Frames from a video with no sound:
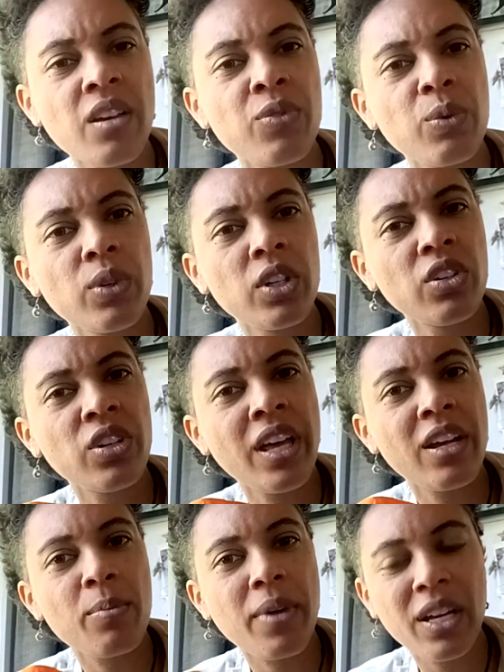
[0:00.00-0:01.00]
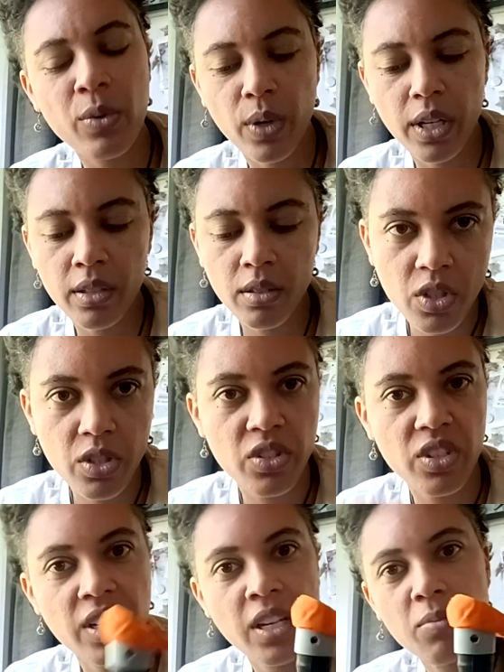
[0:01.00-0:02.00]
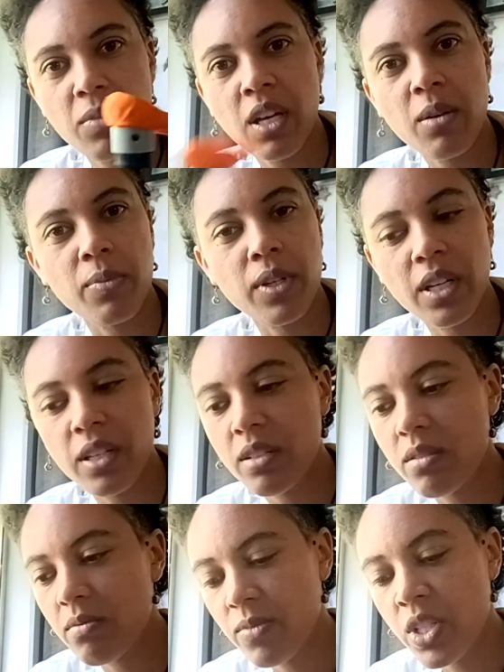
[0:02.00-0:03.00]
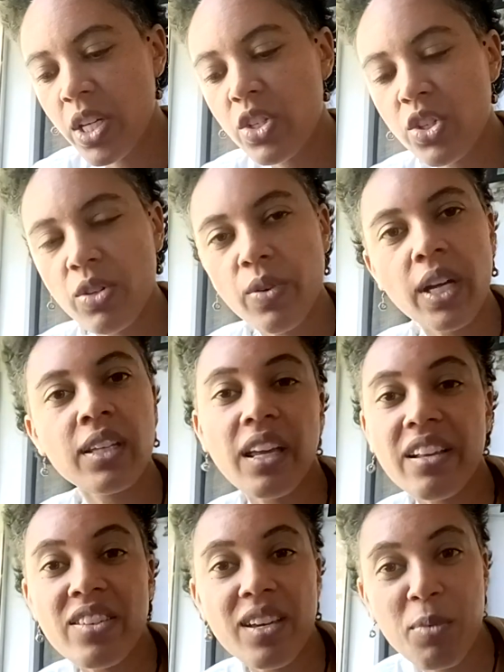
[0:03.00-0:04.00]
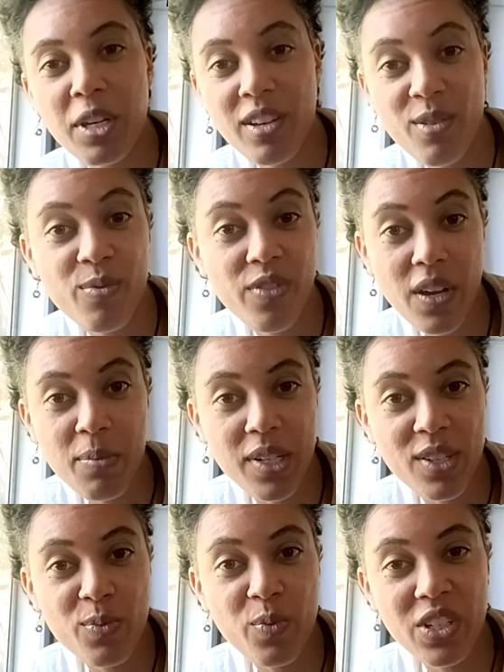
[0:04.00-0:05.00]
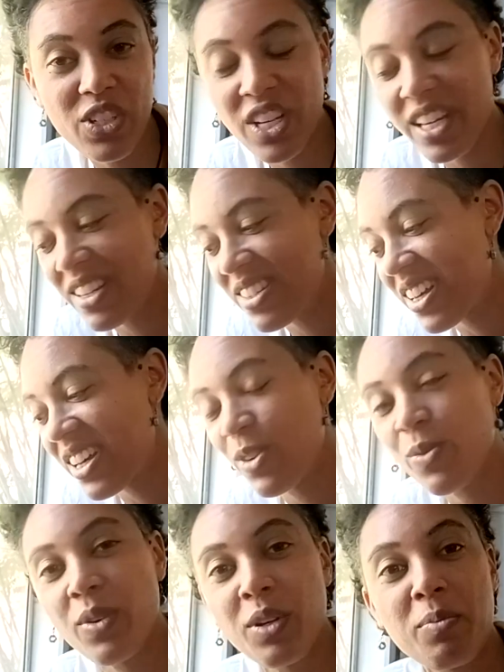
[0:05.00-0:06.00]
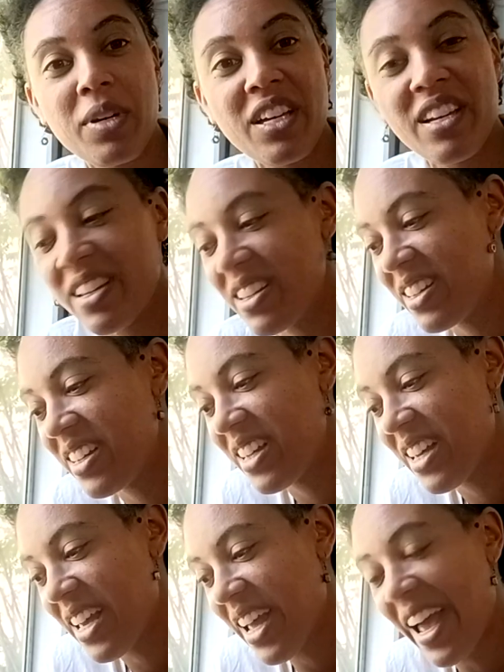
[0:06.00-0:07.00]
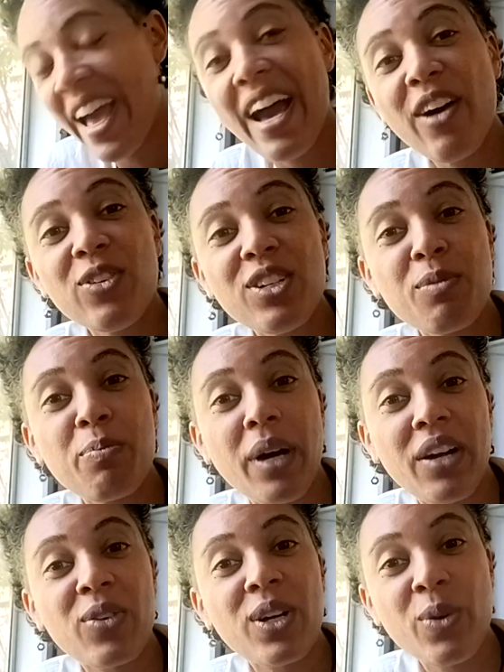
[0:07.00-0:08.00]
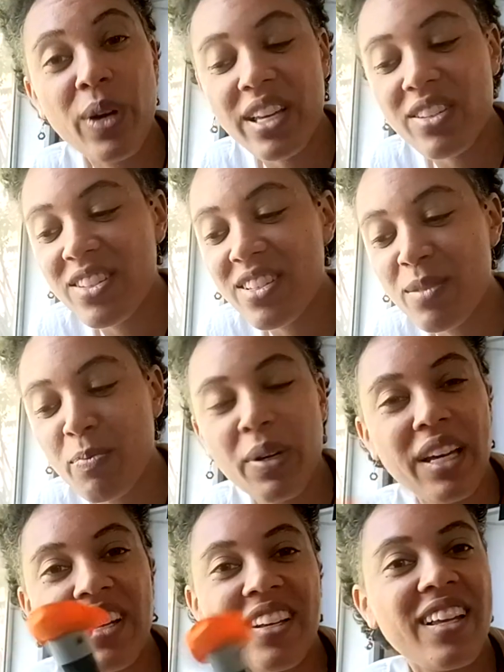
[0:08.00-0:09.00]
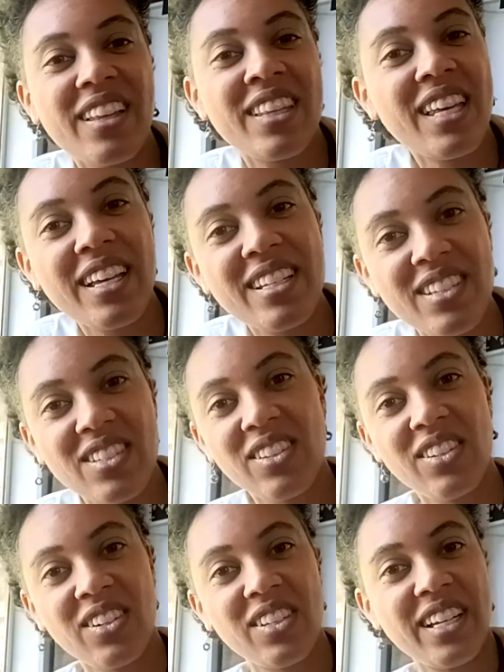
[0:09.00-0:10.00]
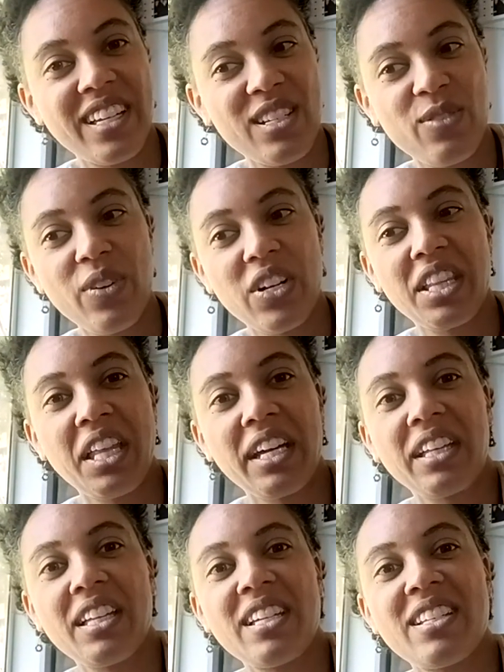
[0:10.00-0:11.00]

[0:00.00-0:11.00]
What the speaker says: If you want to learn how to make one, just hit me up and I can teach you. Unless I become famous, in which case I don't want to be hounded by requests, but that doesn't look like it's very likely.